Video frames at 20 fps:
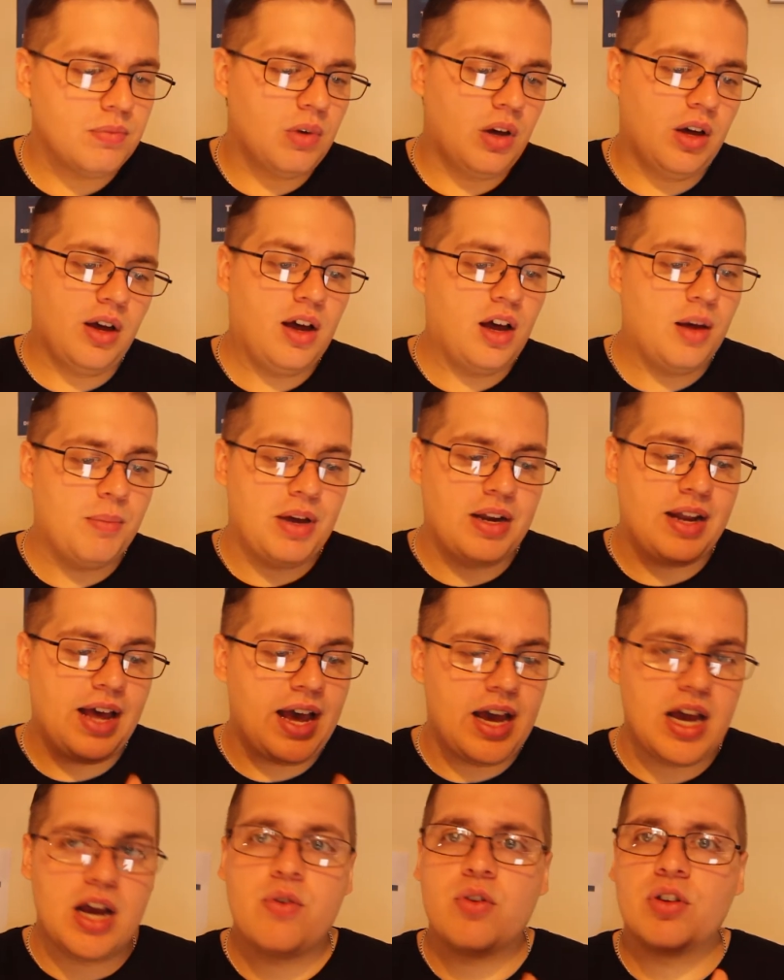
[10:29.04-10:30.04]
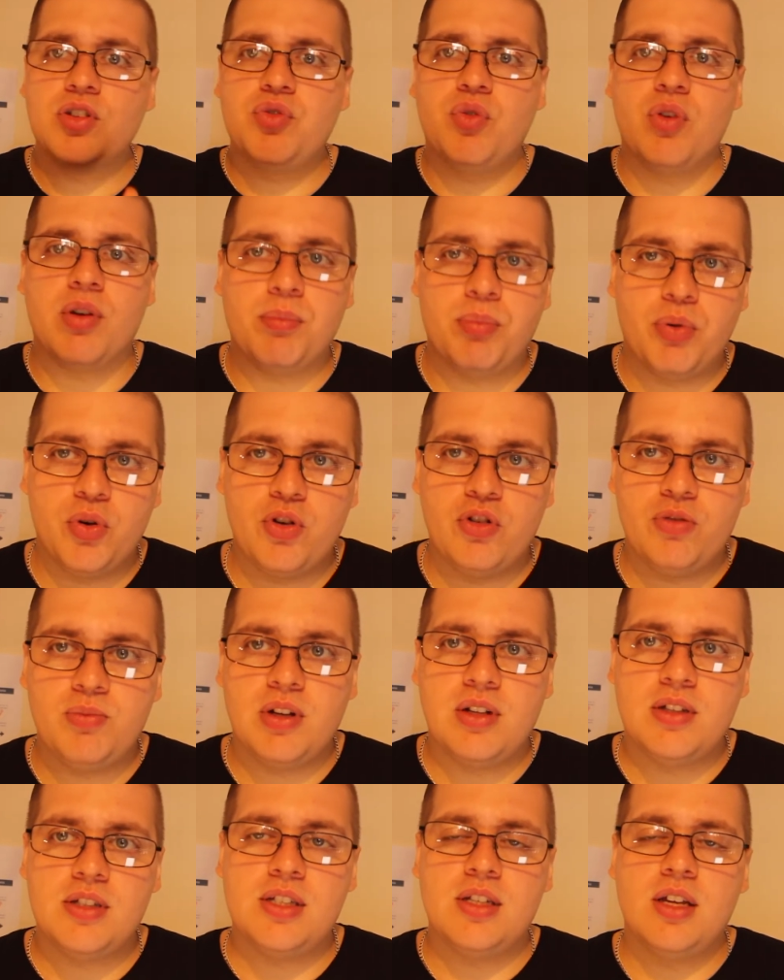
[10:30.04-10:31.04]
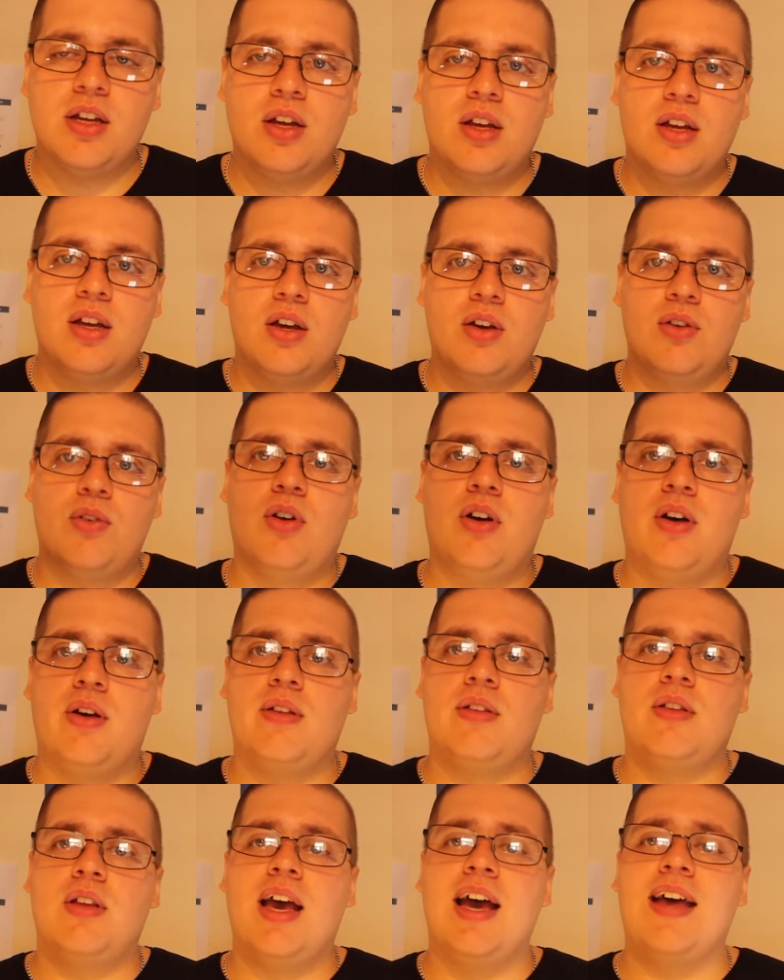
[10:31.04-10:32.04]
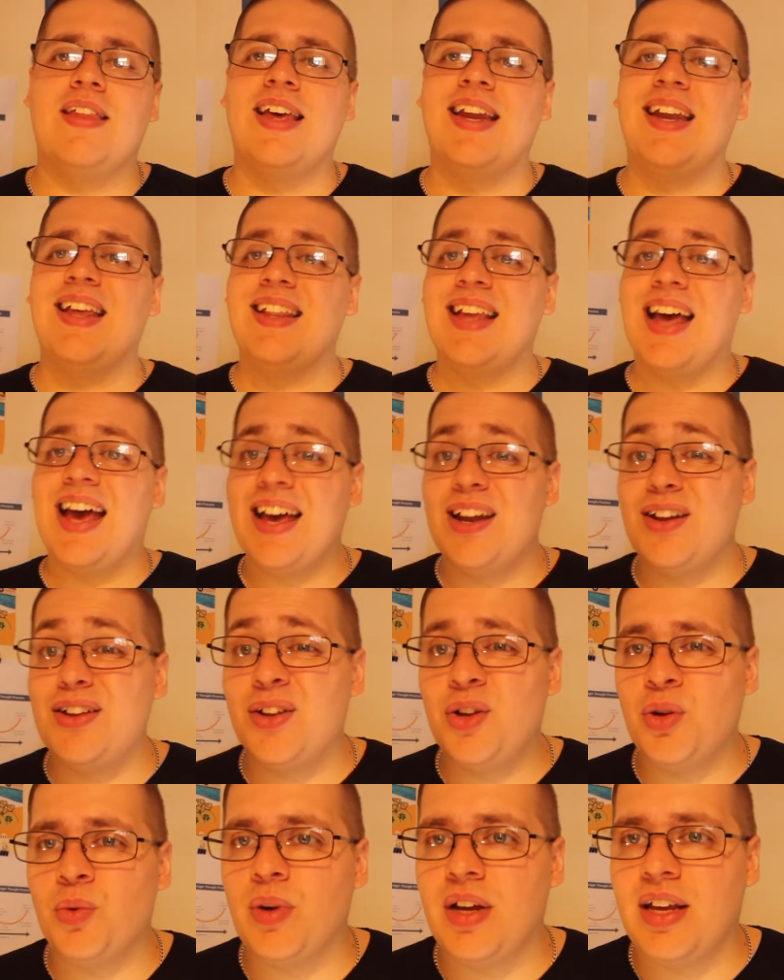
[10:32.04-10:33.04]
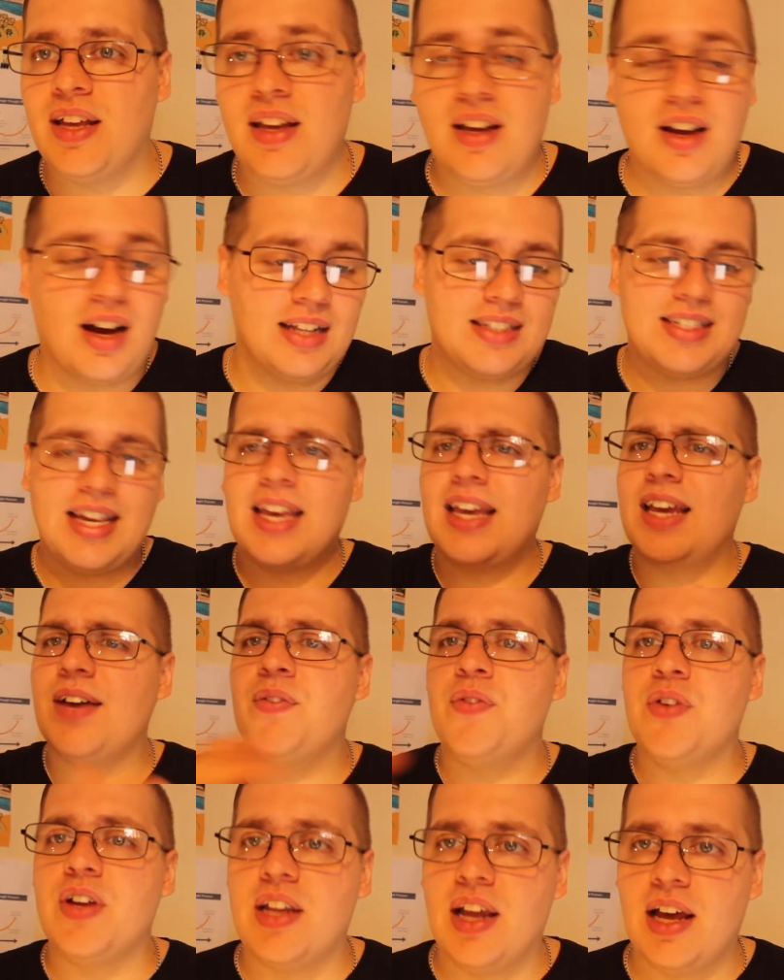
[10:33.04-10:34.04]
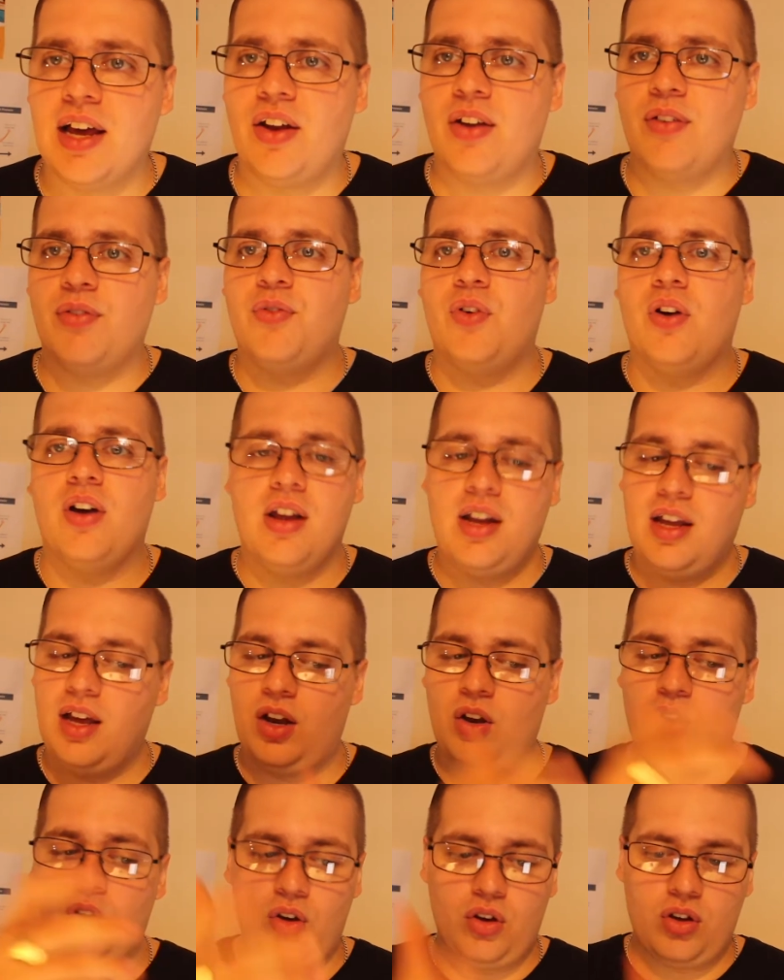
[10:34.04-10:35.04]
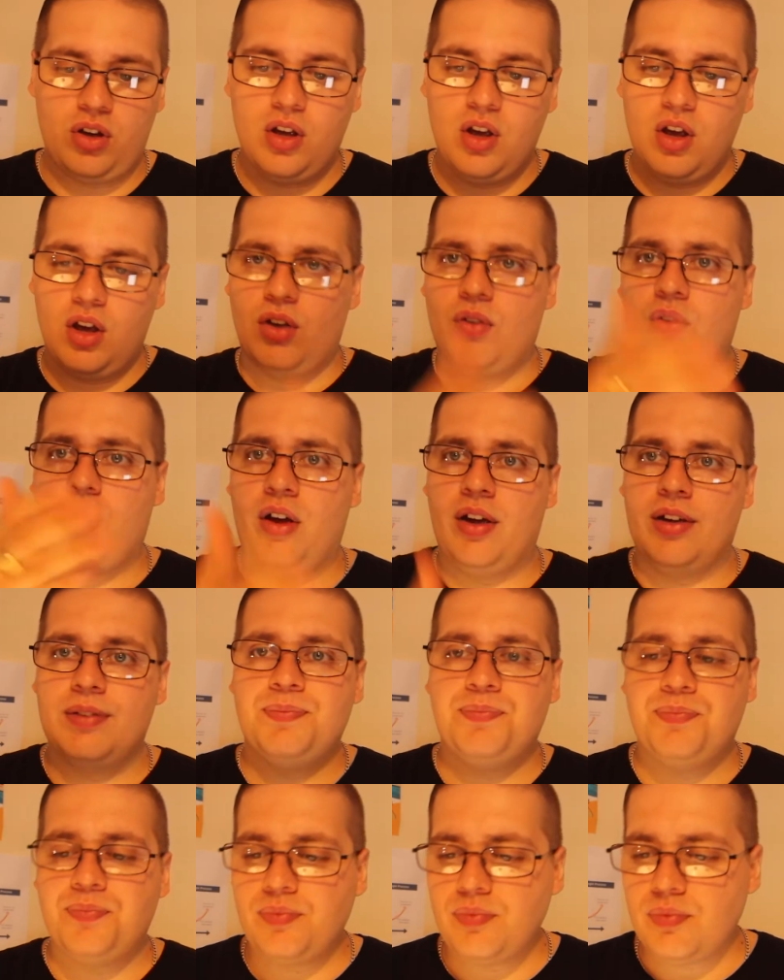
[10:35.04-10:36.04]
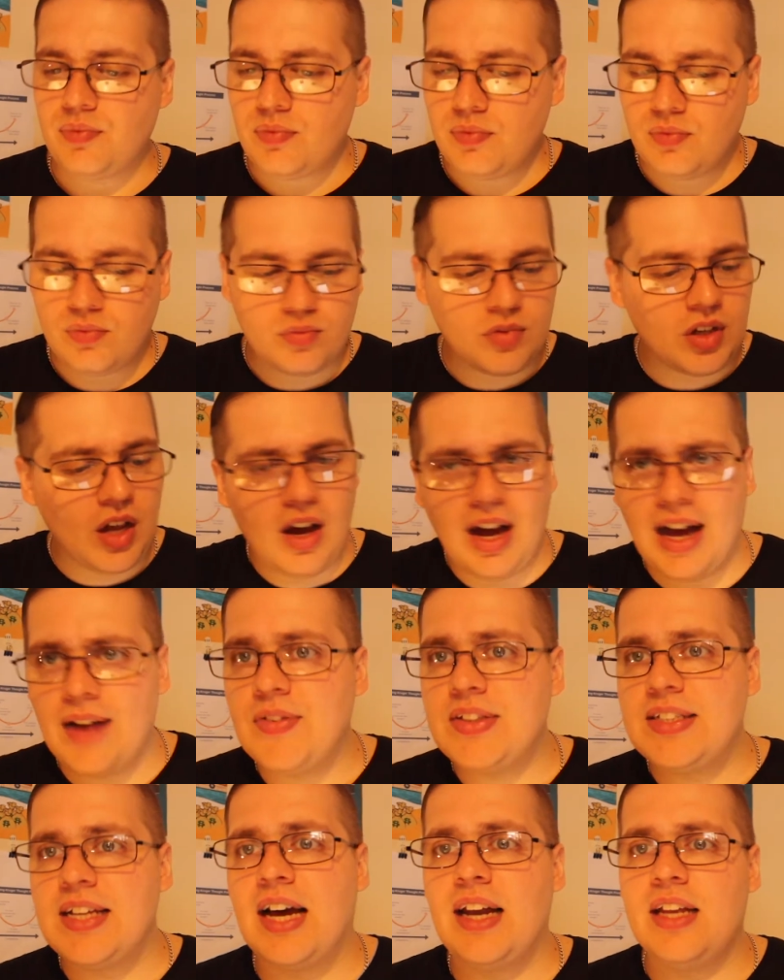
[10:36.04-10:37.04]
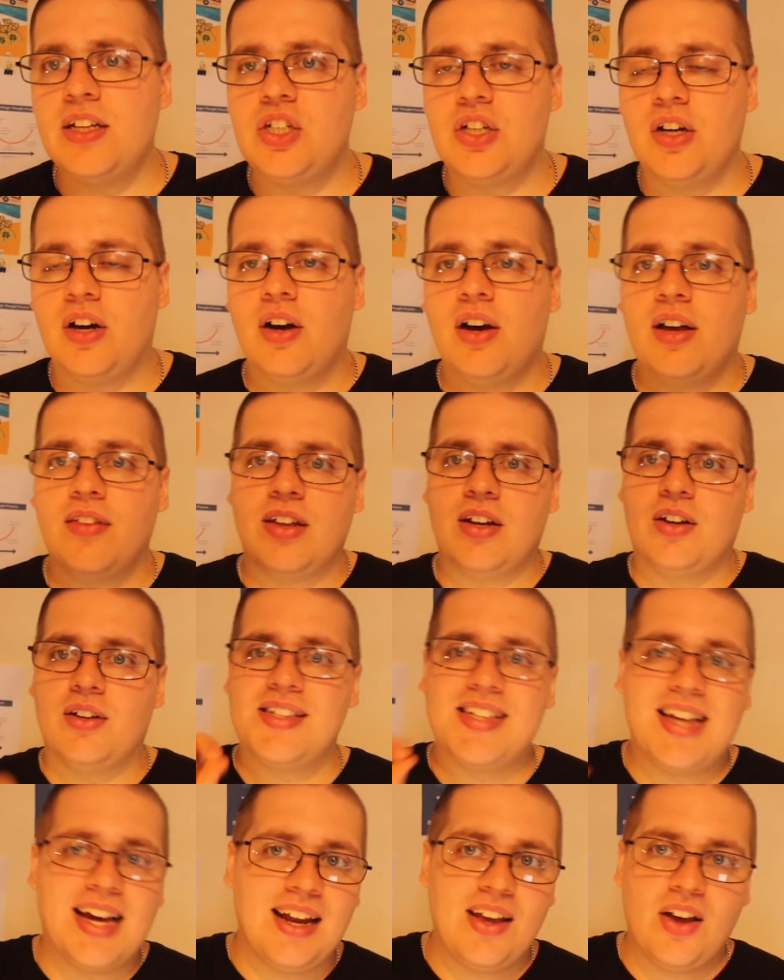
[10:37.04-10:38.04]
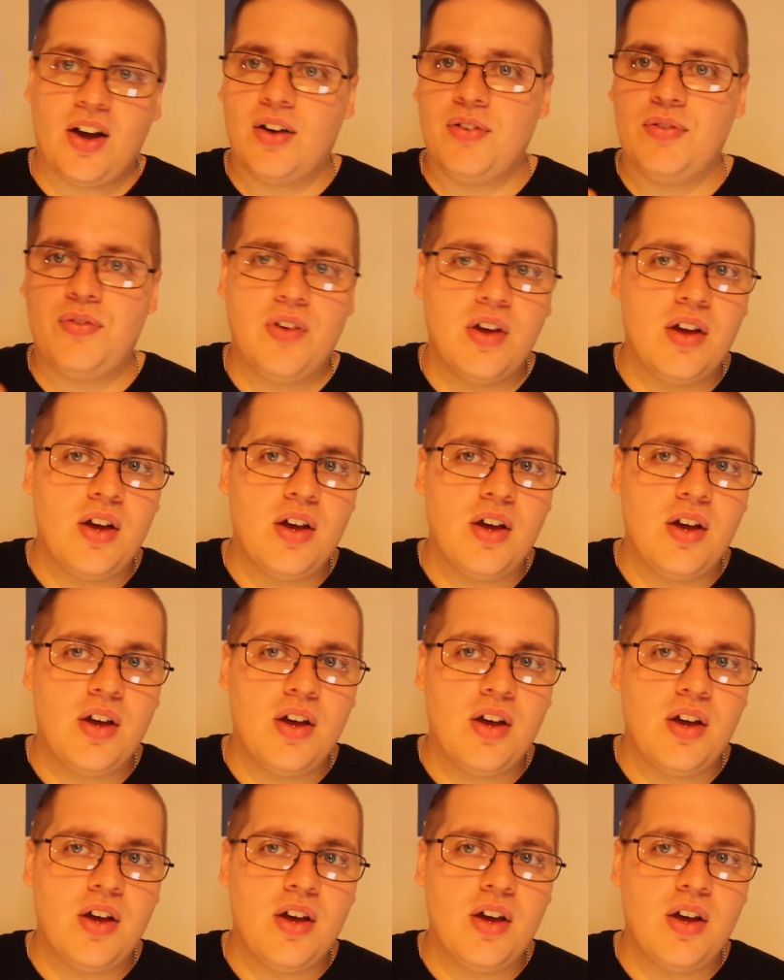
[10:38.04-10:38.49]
and areas for improvement, right? And then at the end of the week, I take every day on a Friday. I look, right. I have a tally chart, and then I'll tally off